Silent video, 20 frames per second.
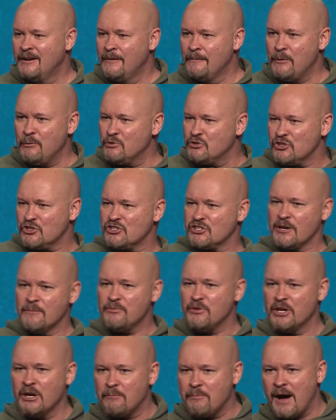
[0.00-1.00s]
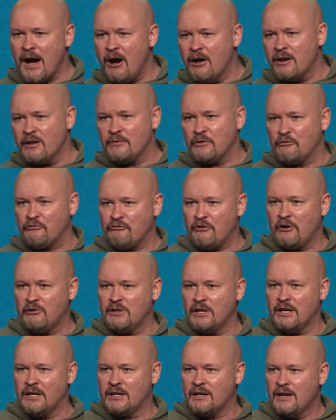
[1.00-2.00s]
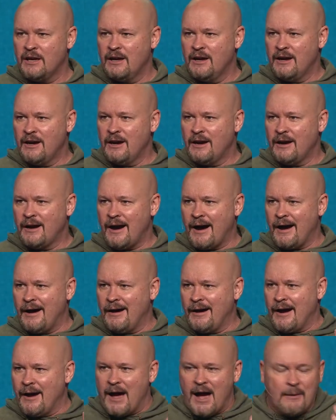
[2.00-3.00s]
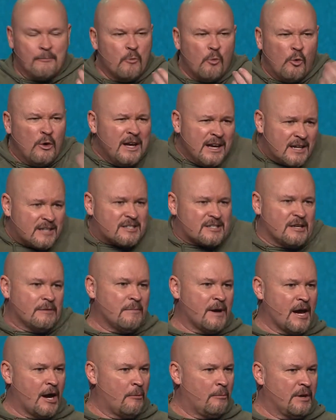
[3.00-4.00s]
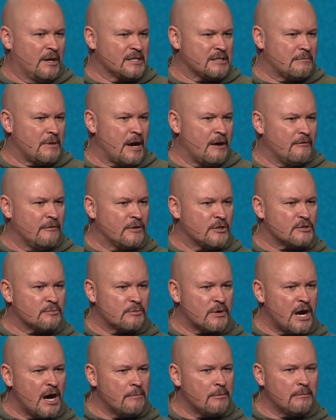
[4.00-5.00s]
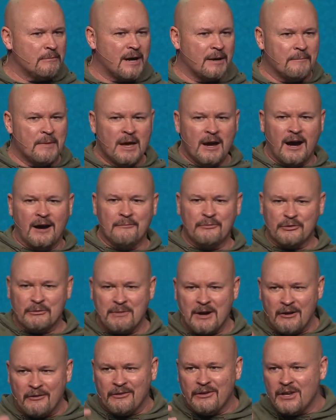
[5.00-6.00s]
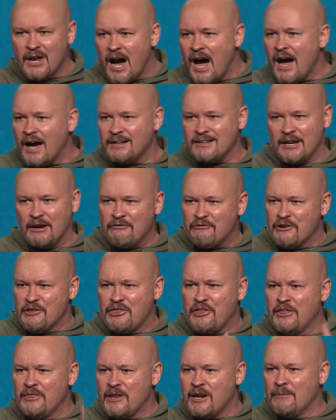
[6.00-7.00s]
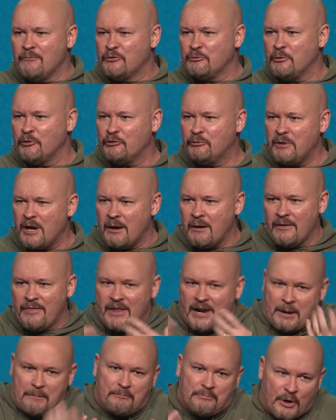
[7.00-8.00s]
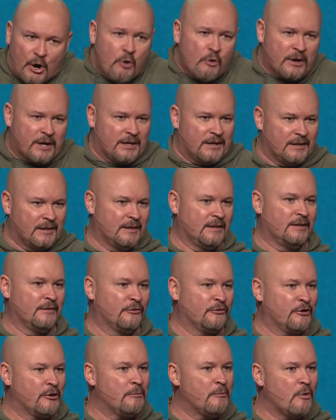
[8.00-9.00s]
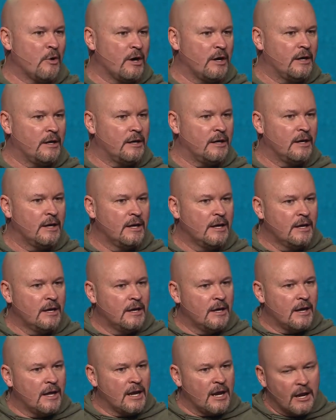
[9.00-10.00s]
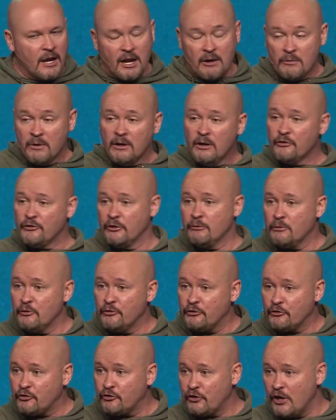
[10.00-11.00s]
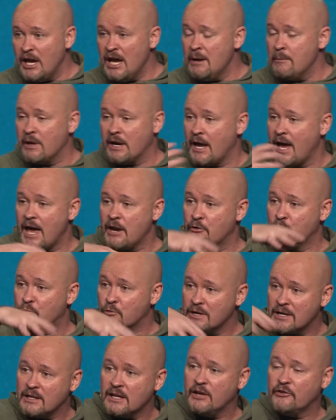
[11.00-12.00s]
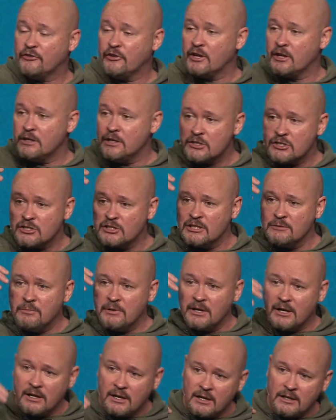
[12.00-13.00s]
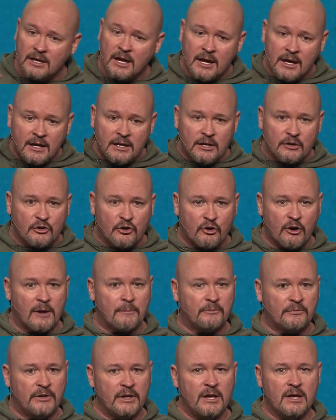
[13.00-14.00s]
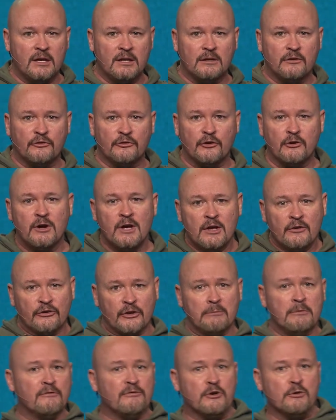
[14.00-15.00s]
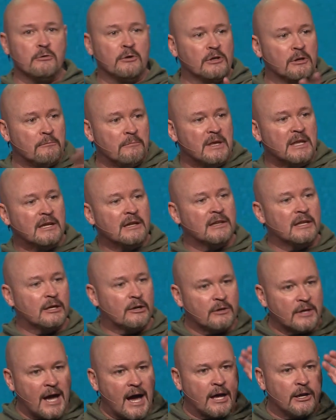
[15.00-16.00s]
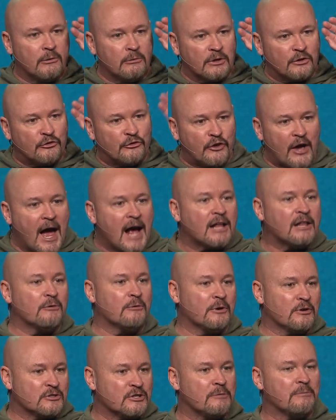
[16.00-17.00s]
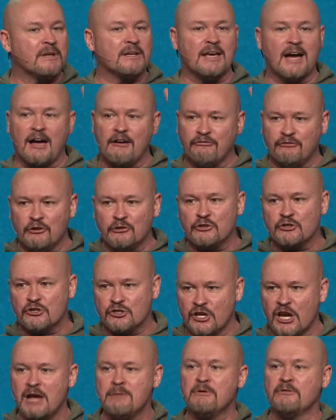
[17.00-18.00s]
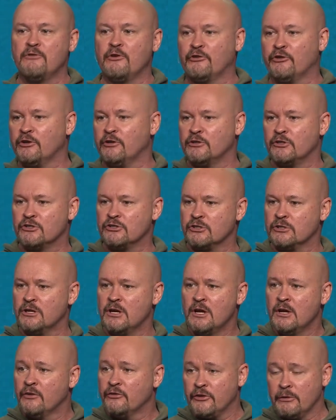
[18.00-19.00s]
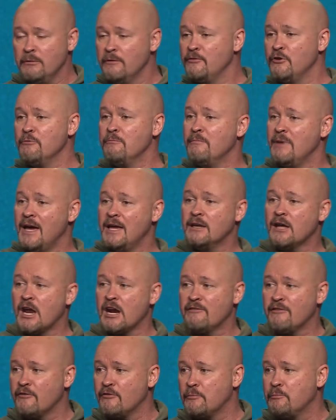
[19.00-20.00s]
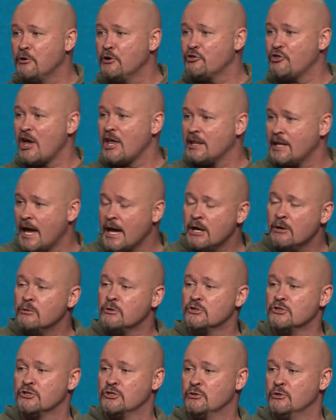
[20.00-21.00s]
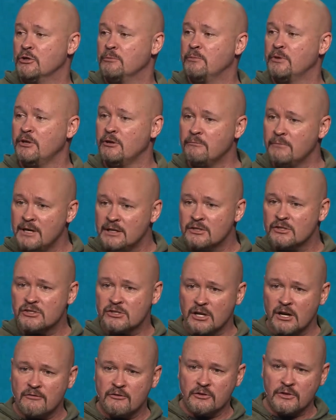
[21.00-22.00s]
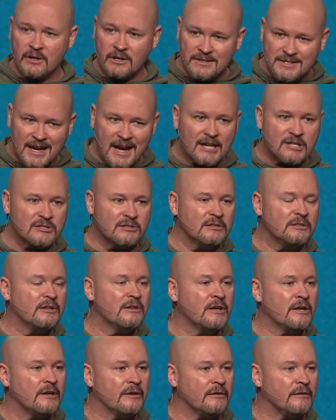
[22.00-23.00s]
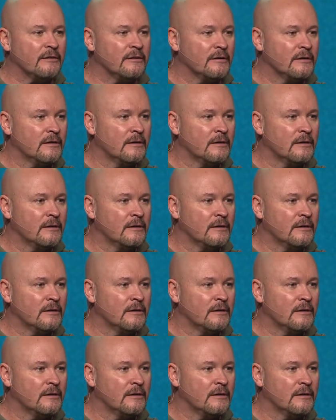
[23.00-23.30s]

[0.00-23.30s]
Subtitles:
There was just something about it that felt like I'm weak somehow because I'm having this problem. I'm somehow not everything that I'm supposed to be, that I'm broken in some way. And I realized there was shame, and I hadn't realized it initially, but it had crept in. And so some of you will immediately go, yeah, I know exactly what you're talking about. Yeah, I feel the shame of this condition. Some of you may not have ever put that language to it, but you may discover that it's actually there.